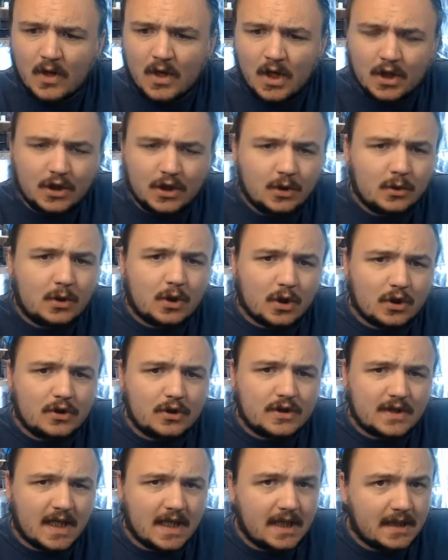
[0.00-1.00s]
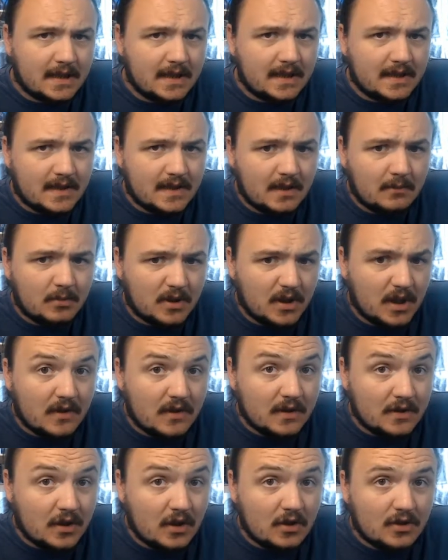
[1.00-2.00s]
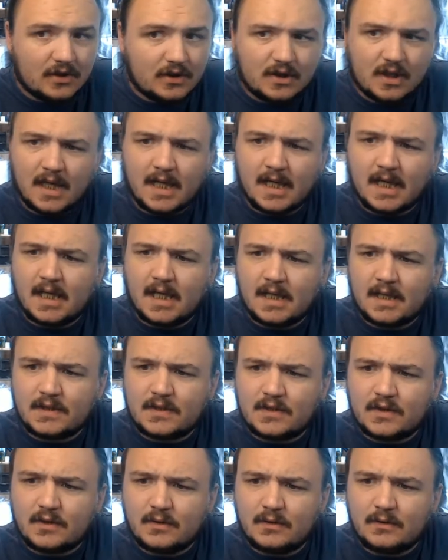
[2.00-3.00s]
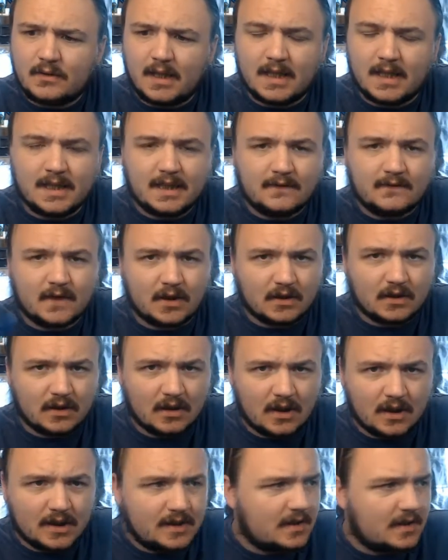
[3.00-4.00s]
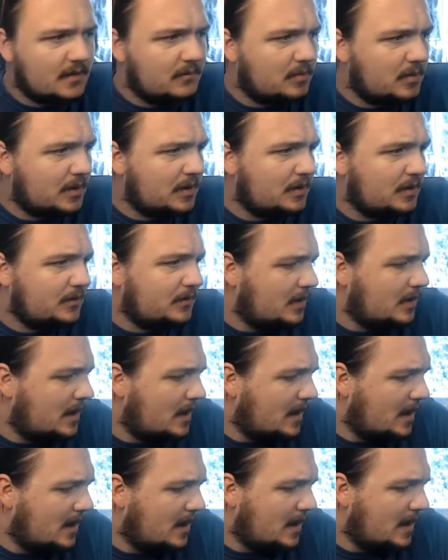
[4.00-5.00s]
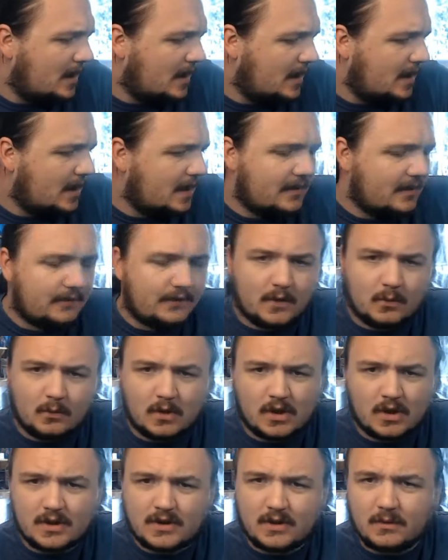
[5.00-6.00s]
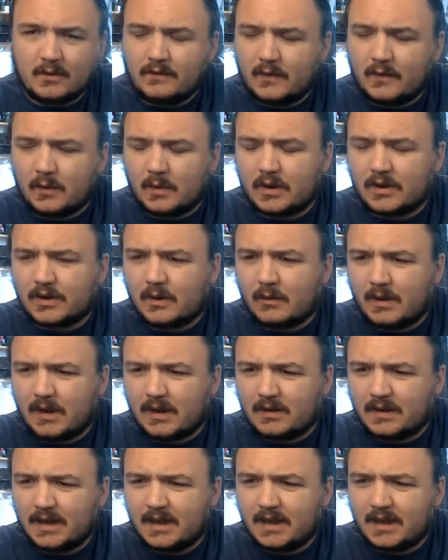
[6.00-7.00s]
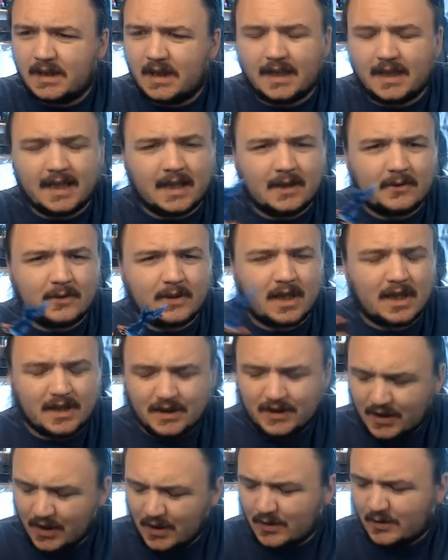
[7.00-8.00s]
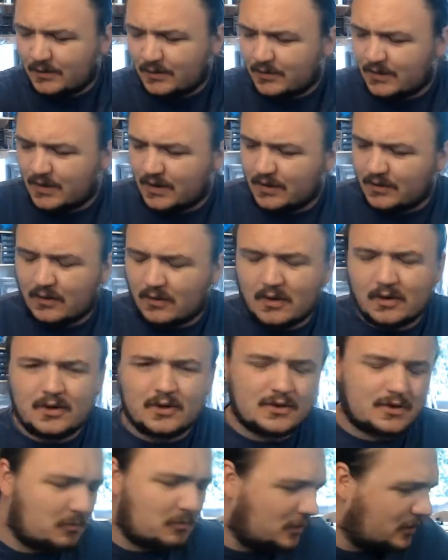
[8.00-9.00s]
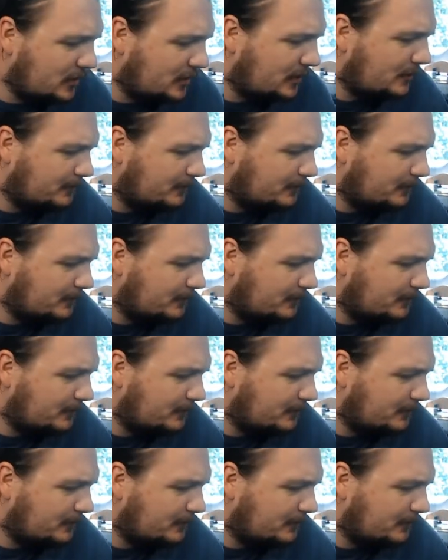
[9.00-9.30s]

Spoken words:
you could take this up another notch and do an even lighter blue if you wanted to. If you wanted to go out there. Now I know that Kronos Blue